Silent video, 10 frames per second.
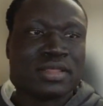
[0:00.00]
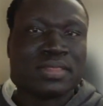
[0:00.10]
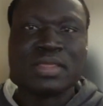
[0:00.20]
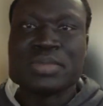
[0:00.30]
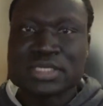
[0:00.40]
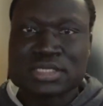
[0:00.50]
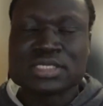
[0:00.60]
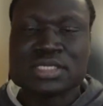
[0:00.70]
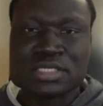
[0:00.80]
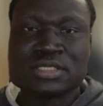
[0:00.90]

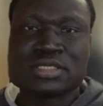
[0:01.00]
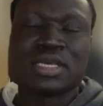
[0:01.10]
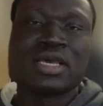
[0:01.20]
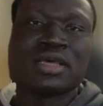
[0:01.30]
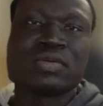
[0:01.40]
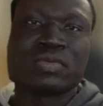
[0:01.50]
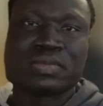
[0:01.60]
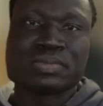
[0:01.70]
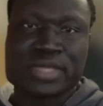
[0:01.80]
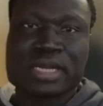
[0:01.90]
message is
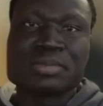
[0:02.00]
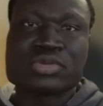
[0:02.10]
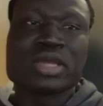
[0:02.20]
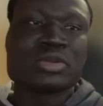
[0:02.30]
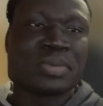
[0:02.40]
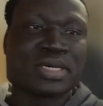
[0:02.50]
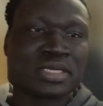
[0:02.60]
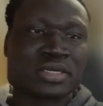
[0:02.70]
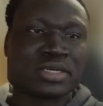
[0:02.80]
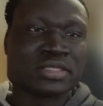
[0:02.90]
that I'm trying to pass
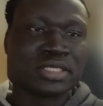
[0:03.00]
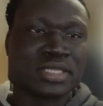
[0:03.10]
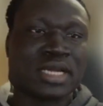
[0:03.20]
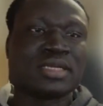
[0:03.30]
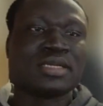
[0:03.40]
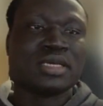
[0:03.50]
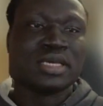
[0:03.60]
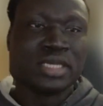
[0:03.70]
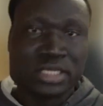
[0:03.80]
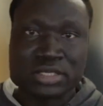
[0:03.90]
across is that
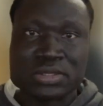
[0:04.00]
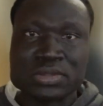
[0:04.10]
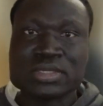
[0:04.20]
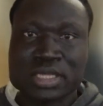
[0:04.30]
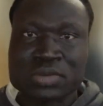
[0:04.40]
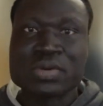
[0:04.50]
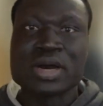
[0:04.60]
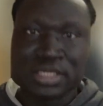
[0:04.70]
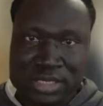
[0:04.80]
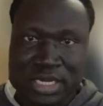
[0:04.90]
it is good that the
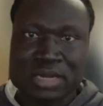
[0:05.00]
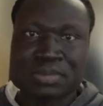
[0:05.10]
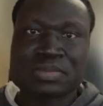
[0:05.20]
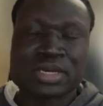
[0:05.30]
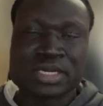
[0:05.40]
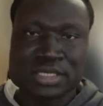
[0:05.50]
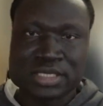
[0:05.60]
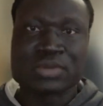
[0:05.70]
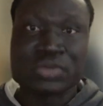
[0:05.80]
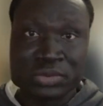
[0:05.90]
world stand up and
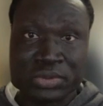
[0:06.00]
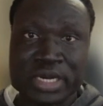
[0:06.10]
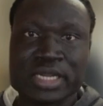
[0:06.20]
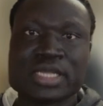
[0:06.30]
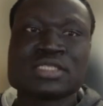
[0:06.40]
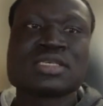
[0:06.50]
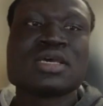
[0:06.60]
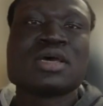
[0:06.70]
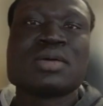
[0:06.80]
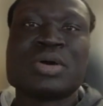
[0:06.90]
stand with Ukrainians,
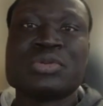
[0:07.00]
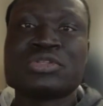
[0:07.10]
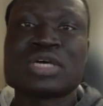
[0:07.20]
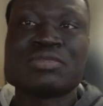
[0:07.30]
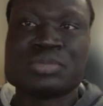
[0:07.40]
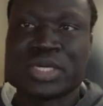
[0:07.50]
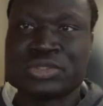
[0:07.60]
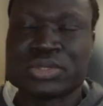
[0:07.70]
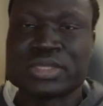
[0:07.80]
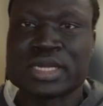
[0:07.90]
but we also have to make
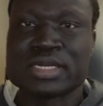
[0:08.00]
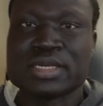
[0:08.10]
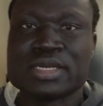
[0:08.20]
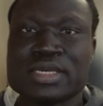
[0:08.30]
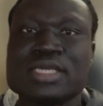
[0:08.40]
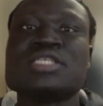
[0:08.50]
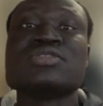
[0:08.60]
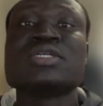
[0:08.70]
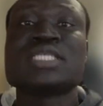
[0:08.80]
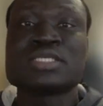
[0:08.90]
sure that it
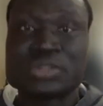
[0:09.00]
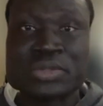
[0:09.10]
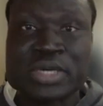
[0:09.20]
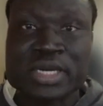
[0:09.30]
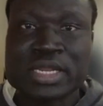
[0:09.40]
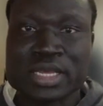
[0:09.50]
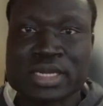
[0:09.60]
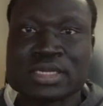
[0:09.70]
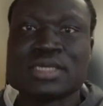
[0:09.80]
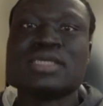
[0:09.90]
is not just
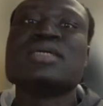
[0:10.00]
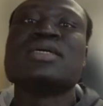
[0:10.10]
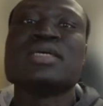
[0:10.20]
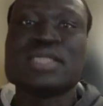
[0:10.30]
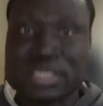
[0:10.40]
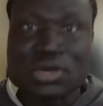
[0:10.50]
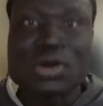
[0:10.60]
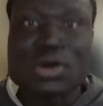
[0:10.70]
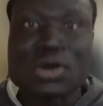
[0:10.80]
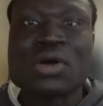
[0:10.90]
Ukrainian, it is
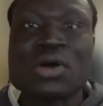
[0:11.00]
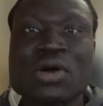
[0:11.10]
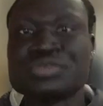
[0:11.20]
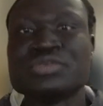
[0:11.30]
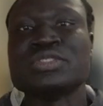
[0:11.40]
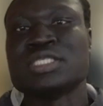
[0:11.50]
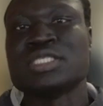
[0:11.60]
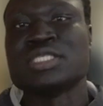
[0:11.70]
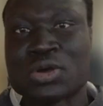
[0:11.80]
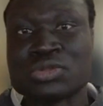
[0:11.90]
all refugees and all
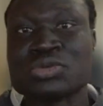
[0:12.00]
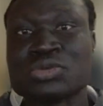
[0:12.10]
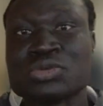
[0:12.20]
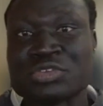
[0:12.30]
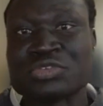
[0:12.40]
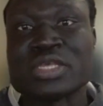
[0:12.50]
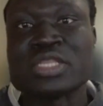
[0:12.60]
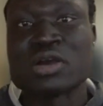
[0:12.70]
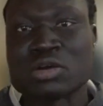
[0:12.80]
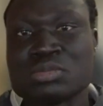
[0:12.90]
those who have to flee their
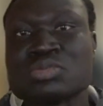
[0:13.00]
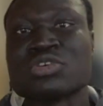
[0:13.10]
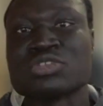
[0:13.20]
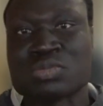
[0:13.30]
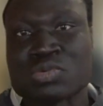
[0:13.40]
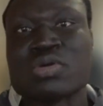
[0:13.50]
homes because of war.